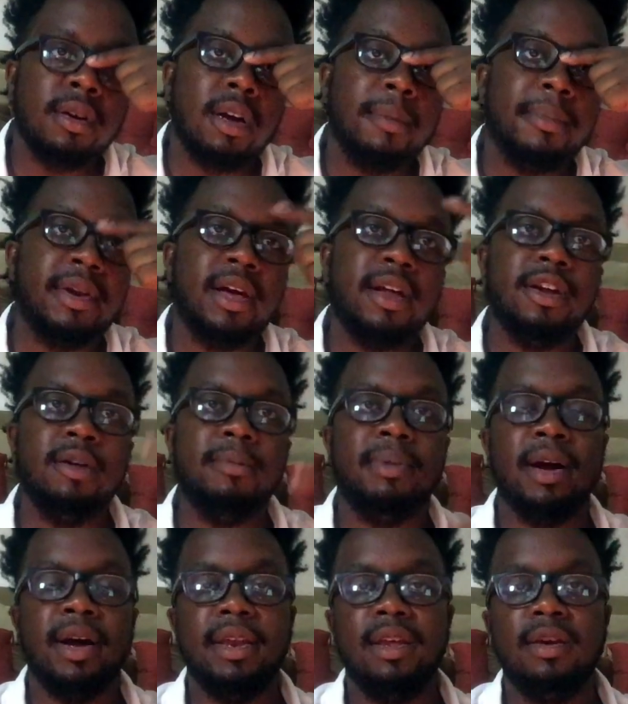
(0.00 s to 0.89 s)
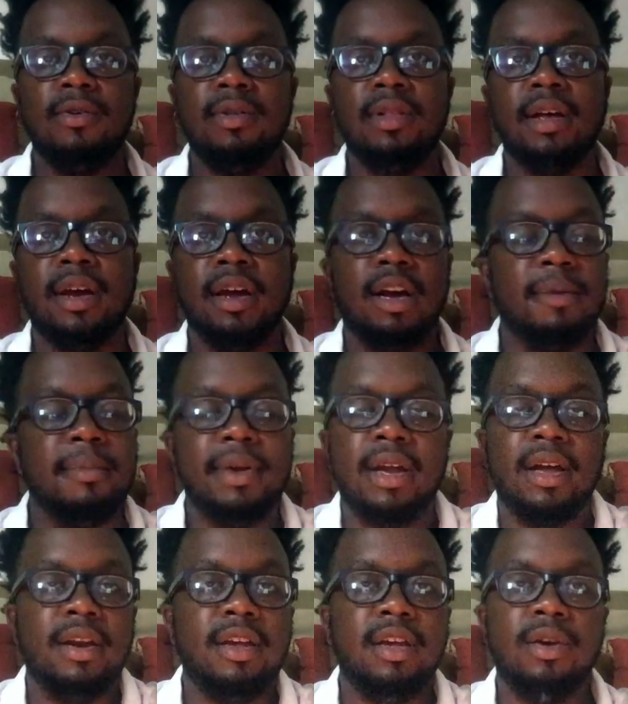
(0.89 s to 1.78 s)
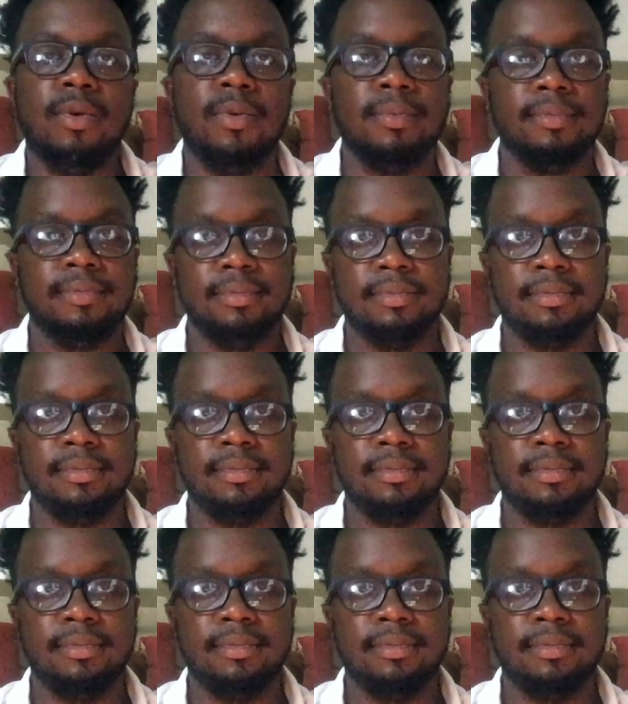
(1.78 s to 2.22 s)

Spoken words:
coming out of your pineal gland, coming out of you.